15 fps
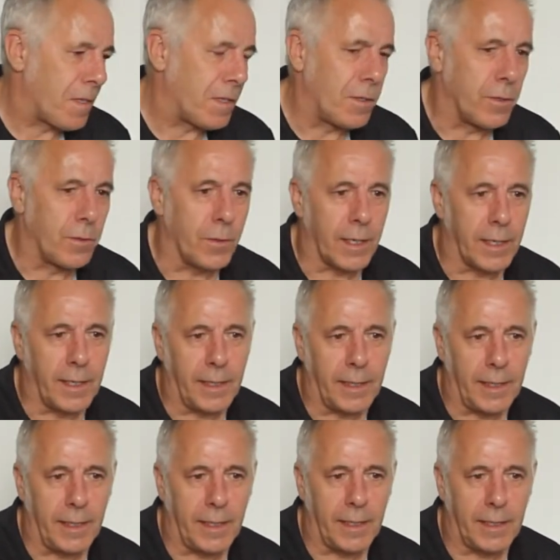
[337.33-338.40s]
you
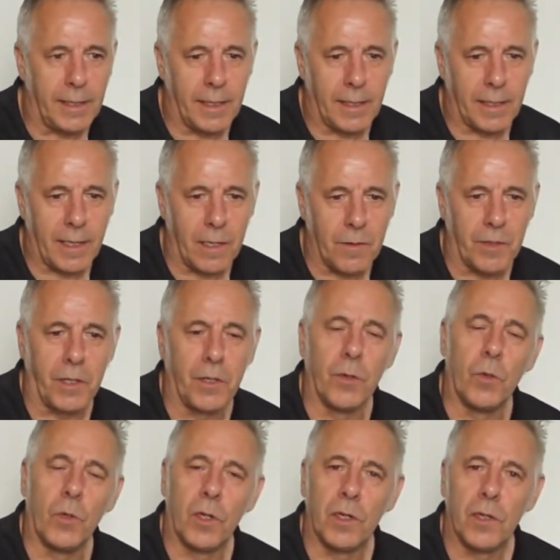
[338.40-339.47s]
kind of
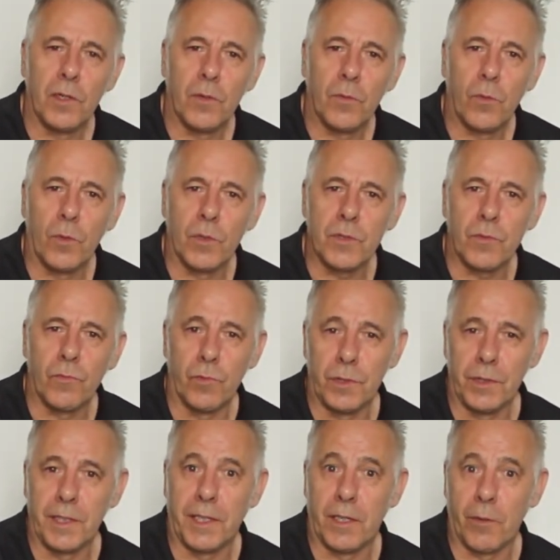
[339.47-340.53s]
ignore what's
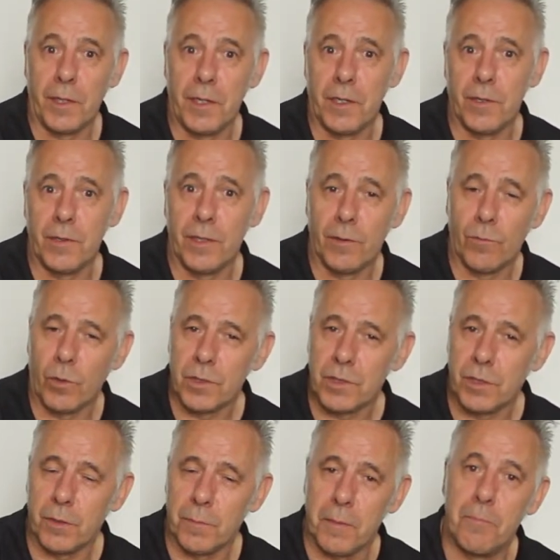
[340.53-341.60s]
really quite good and what's
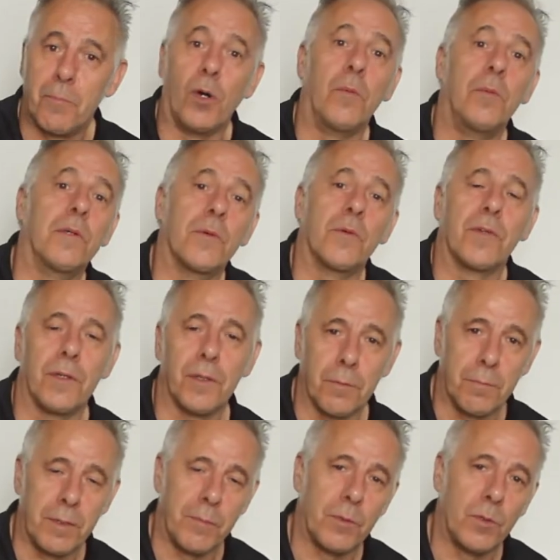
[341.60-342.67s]
going to be popular with other
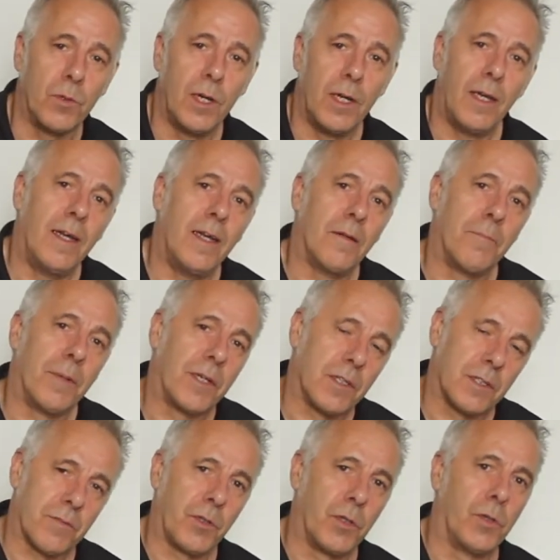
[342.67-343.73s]
people
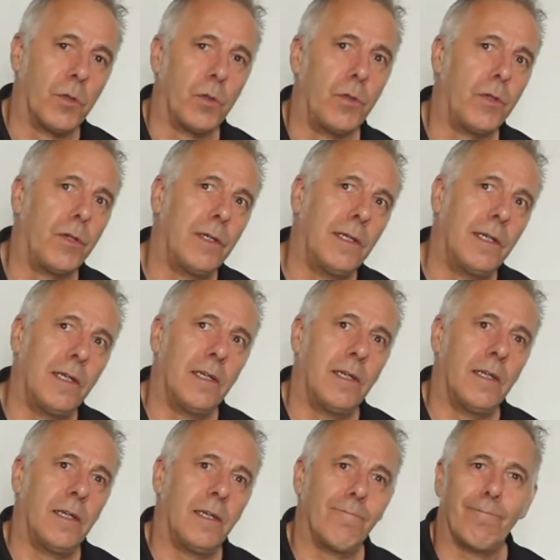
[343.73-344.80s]
because of your own
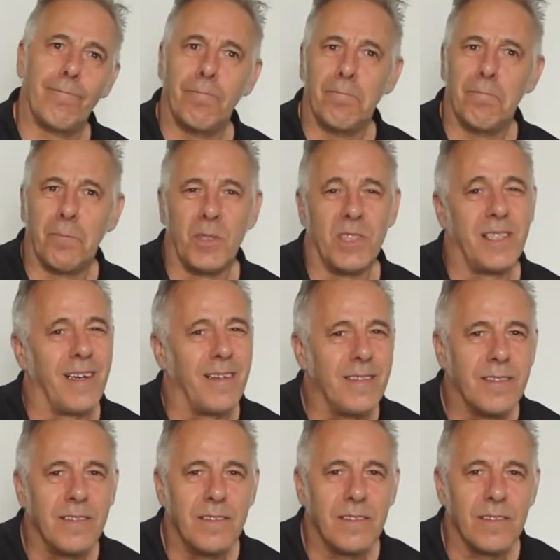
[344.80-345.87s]

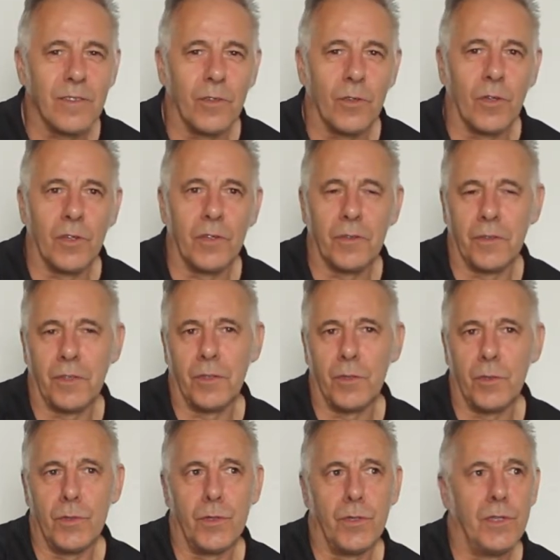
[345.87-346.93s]
pretensions or your
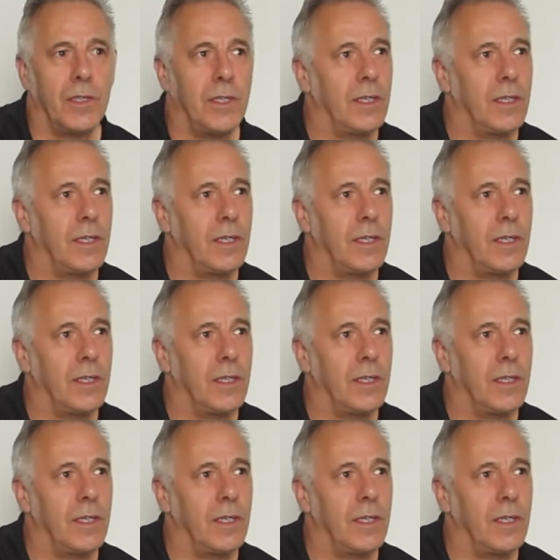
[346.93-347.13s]
own